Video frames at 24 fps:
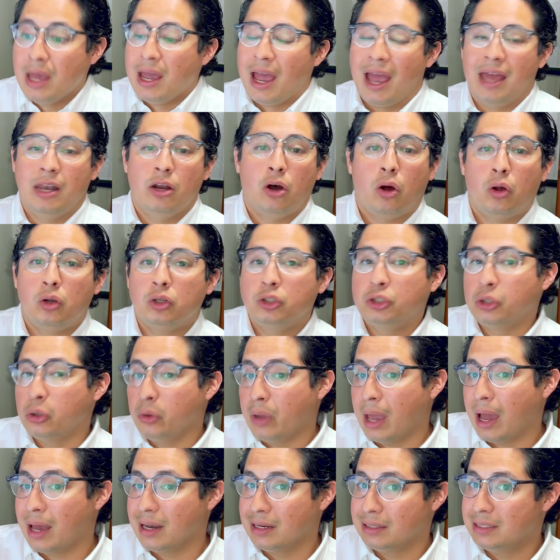and I'll show you
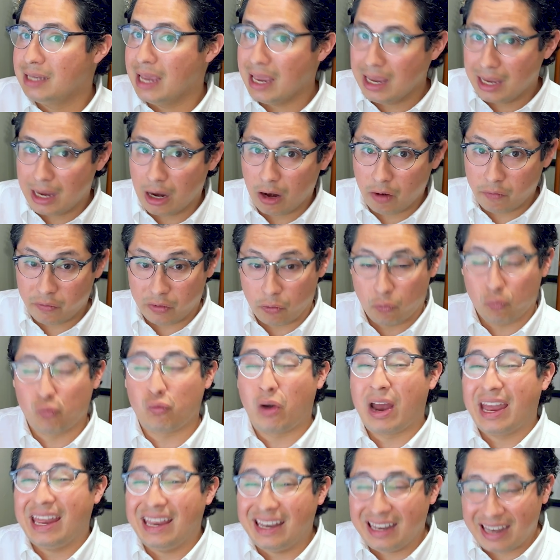how to take care of it
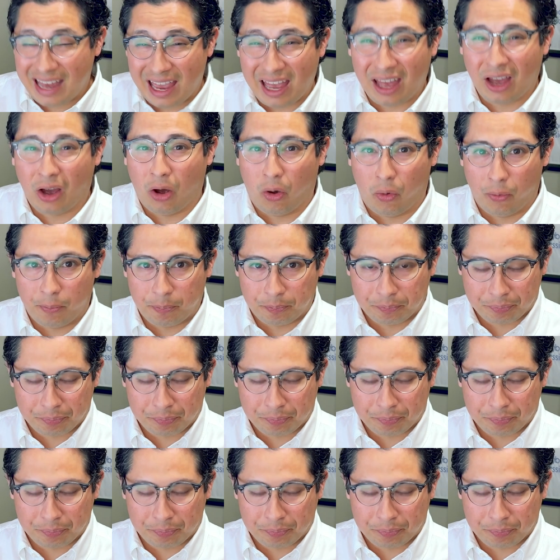right now.